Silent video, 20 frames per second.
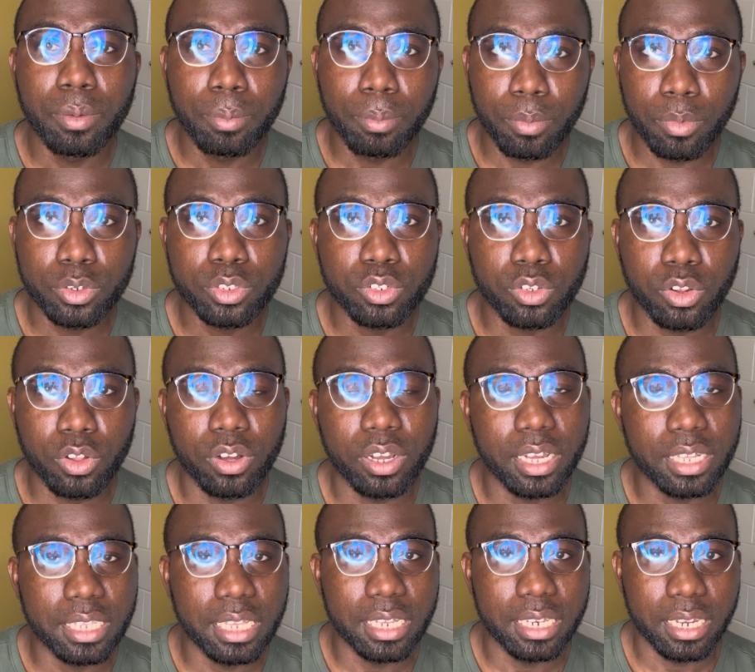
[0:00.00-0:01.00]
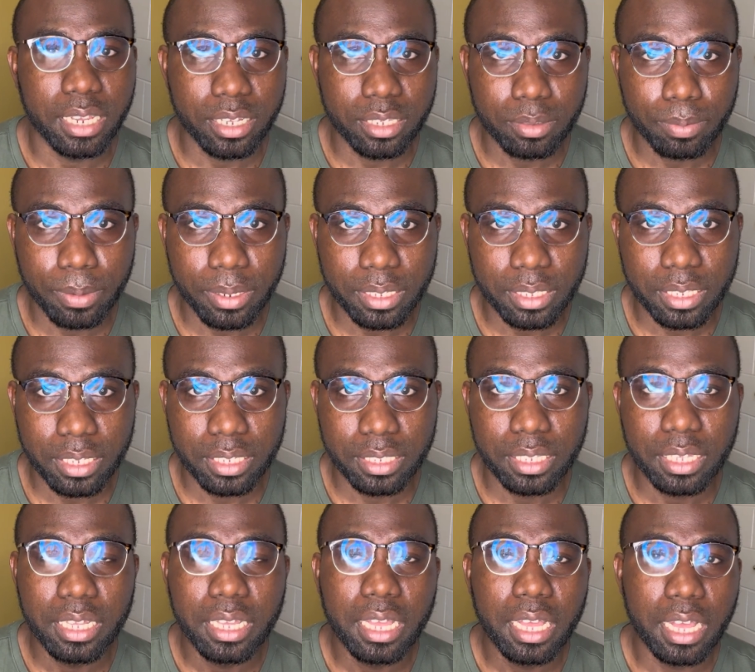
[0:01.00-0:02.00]
much longer than expected,
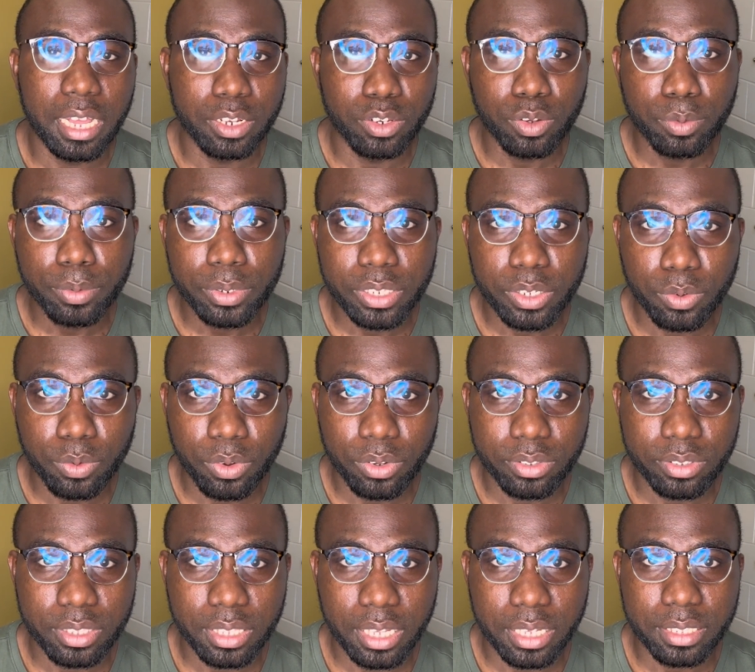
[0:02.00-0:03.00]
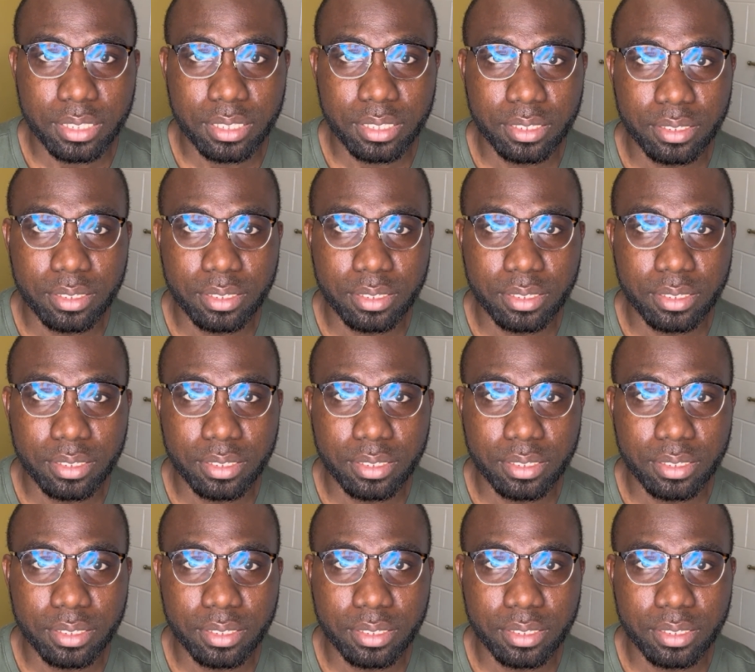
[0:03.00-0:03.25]
and nobody wants that.